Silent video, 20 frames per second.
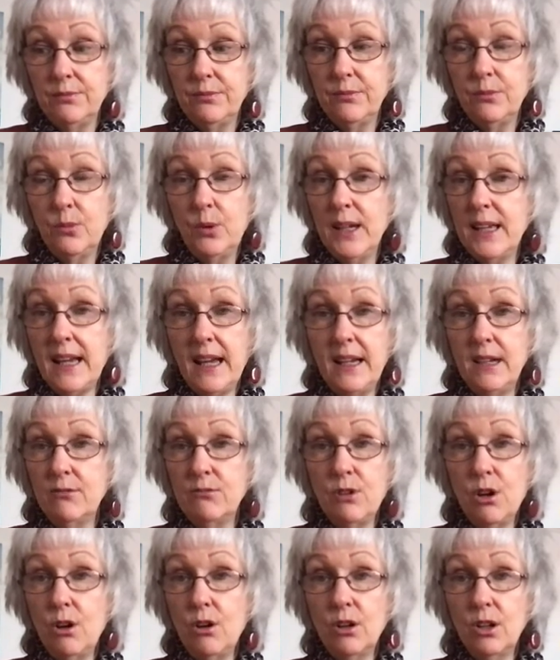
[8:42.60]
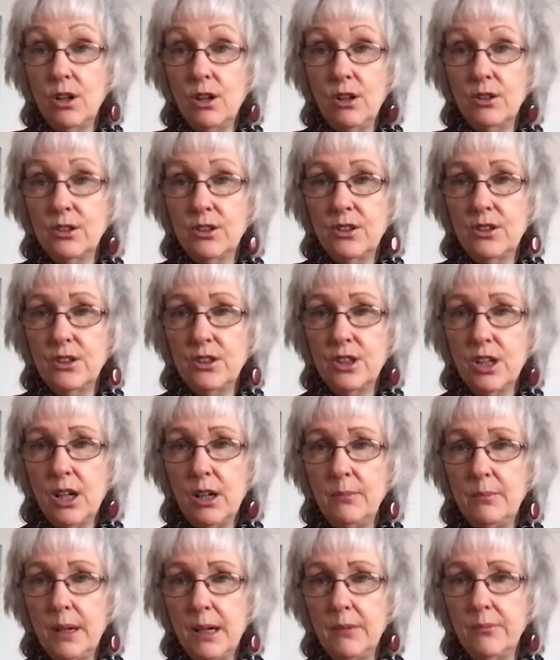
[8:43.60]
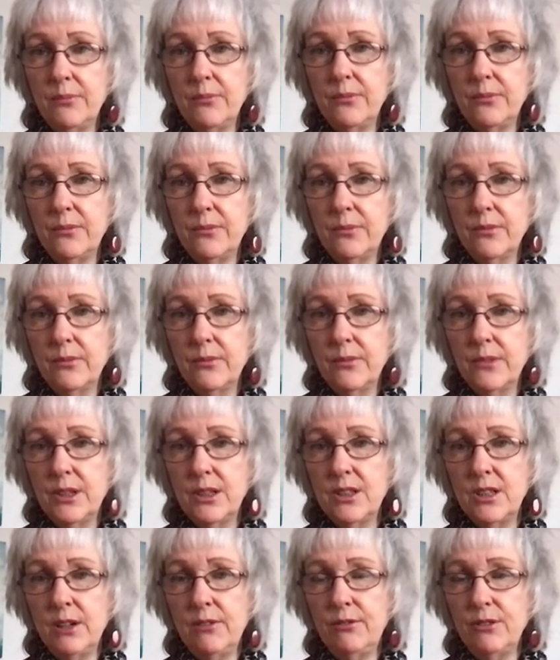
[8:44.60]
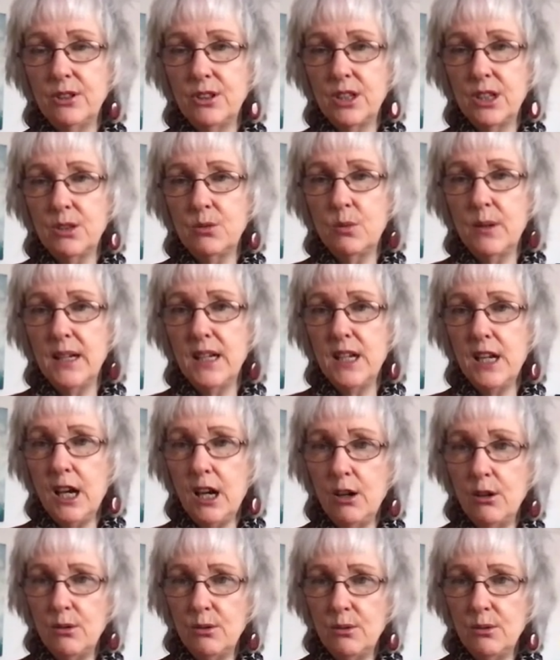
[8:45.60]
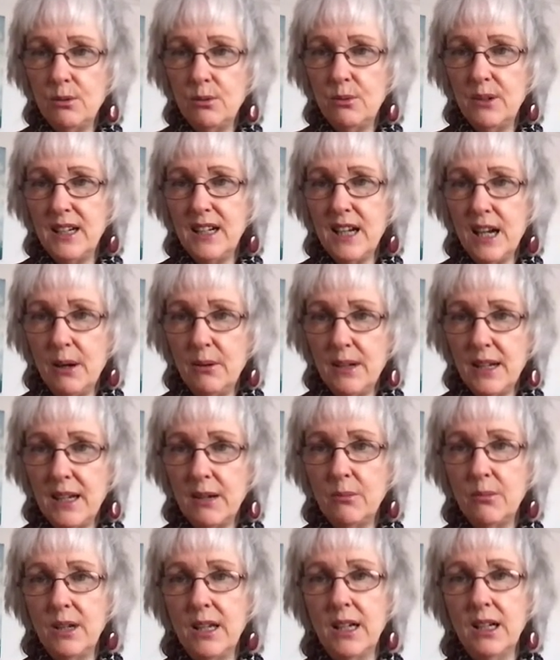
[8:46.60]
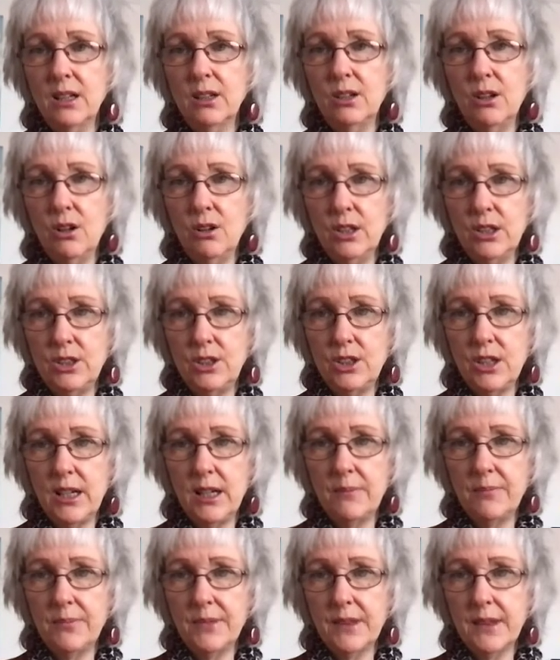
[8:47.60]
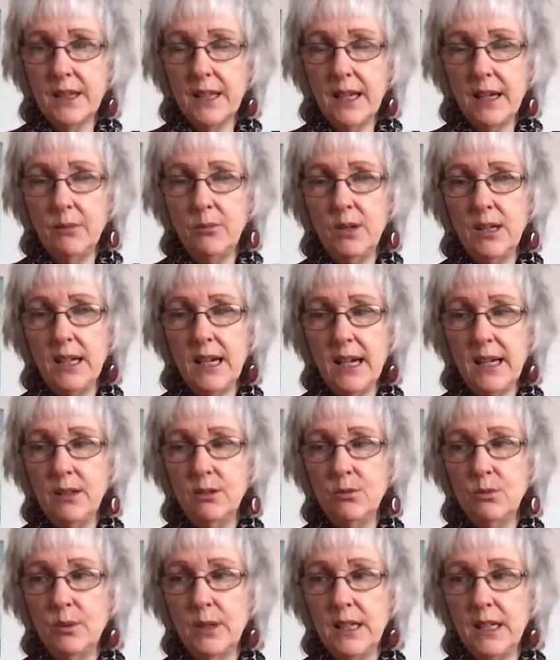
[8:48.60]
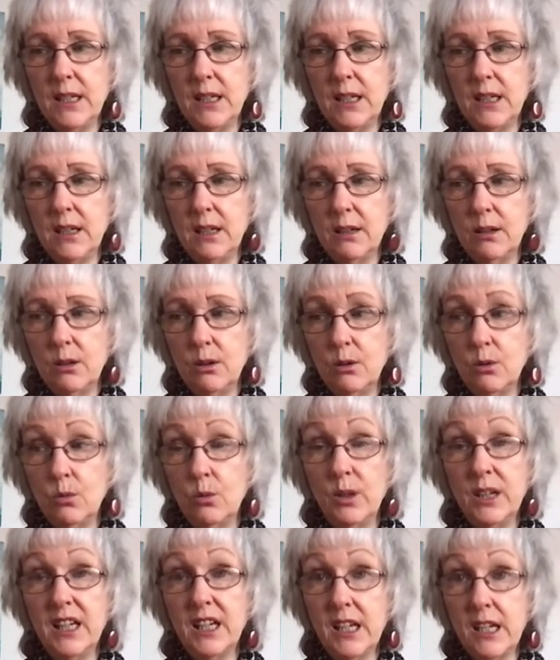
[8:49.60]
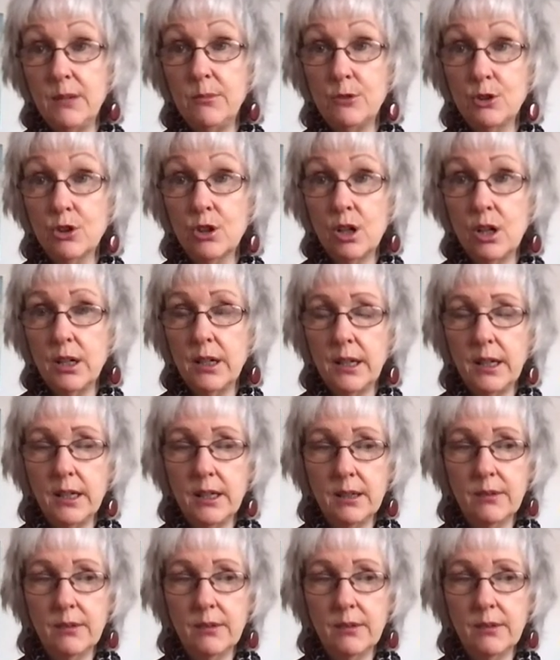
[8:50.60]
We get it wrong a lot of the time, but the difference is we know it and we acknowledge it and we keep trying.